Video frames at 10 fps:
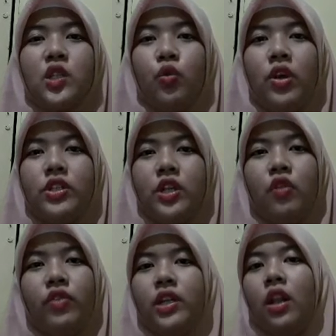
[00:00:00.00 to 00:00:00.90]
a
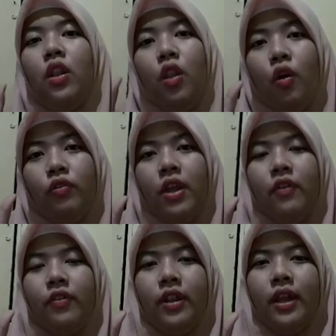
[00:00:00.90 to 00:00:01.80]
question with a low
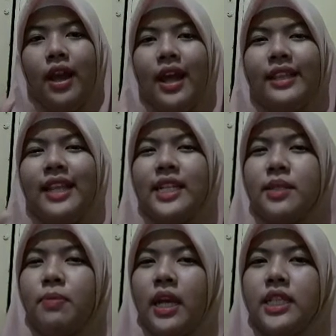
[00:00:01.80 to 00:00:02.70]
level, and that
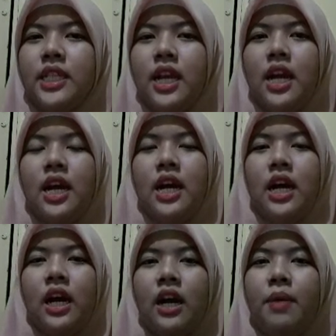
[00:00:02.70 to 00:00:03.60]
makes
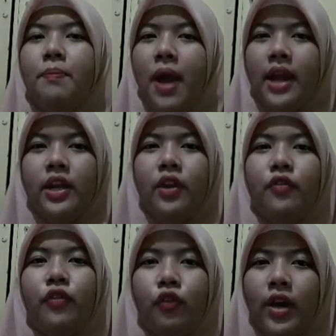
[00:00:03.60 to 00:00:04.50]
a bad
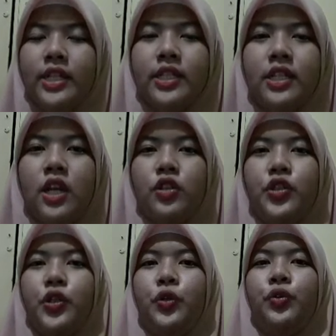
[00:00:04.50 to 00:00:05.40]
influence
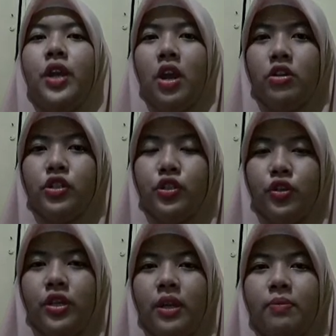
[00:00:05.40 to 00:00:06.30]
to their
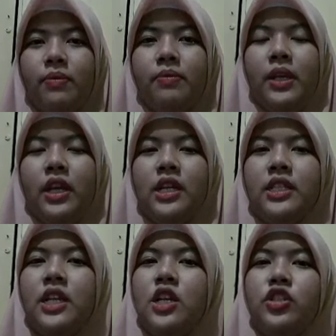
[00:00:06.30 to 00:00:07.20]
student,
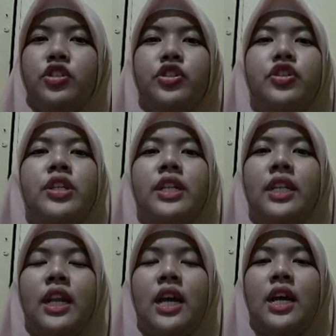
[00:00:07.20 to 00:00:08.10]
because
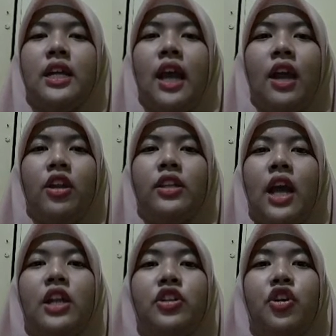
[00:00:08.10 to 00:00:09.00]
student cannot
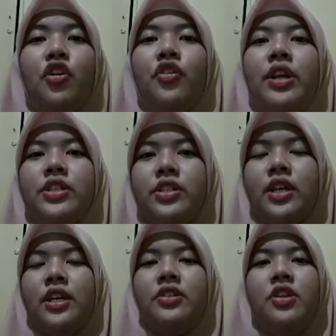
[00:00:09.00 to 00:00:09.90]
encourage
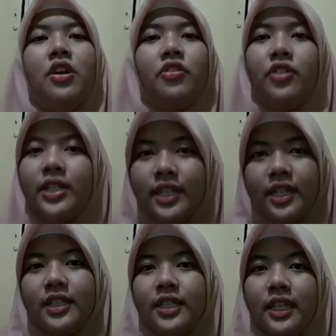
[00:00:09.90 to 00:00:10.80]
their
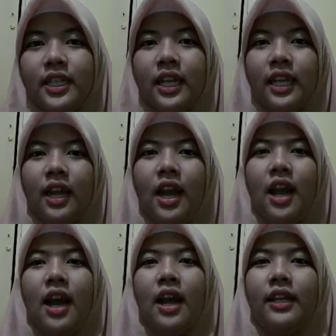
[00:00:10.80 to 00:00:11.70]
critical thinking
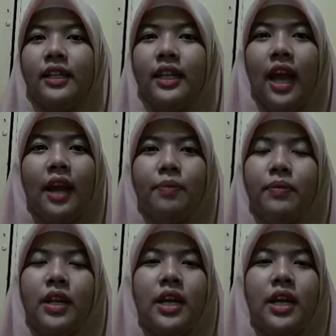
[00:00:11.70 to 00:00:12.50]
and cannot